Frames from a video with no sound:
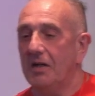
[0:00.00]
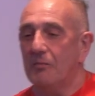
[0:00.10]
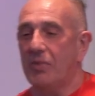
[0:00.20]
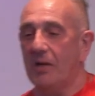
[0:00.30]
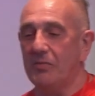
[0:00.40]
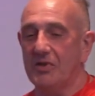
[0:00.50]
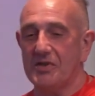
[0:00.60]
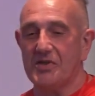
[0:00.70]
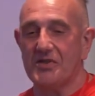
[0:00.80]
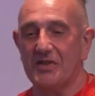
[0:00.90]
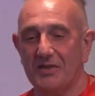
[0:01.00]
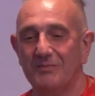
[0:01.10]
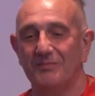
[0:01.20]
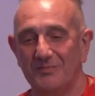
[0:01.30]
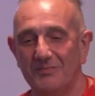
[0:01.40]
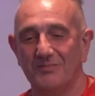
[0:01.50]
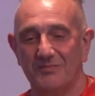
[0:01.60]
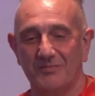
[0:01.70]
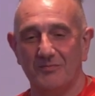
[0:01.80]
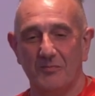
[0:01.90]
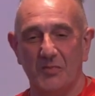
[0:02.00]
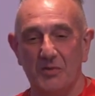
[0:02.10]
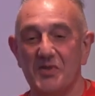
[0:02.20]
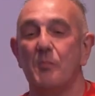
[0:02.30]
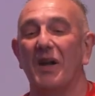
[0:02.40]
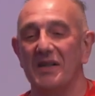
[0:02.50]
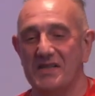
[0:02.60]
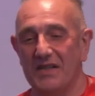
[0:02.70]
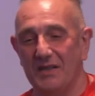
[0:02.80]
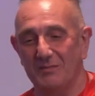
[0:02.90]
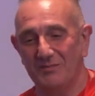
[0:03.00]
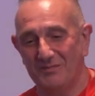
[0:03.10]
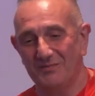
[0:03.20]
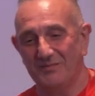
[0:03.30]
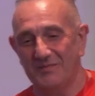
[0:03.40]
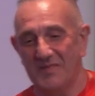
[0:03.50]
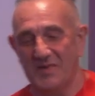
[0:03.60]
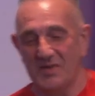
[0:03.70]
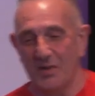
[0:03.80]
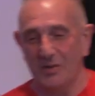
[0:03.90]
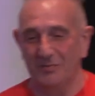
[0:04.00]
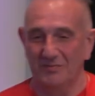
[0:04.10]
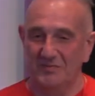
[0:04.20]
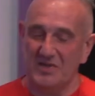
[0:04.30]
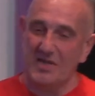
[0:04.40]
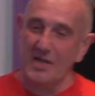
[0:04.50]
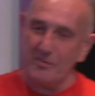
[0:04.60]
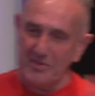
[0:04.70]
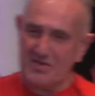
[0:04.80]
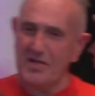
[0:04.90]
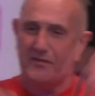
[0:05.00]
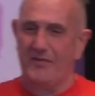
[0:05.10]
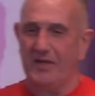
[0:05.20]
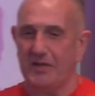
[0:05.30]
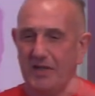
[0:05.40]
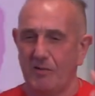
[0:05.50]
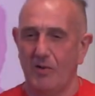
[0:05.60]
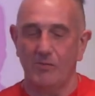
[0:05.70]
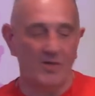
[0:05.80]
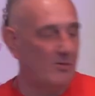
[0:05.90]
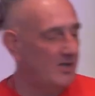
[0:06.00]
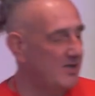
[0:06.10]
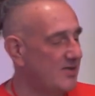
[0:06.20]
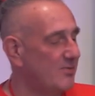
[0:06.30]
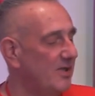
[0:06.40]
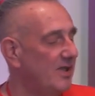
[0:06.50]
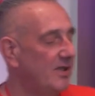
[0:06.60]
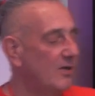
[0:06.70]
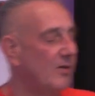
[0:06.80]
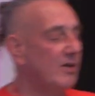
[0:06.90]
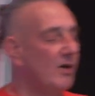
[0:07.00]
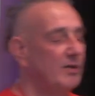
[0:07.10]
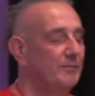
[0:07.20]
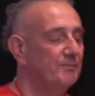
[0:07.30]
published usability. So then we start thinking, oh, what, what is really going on?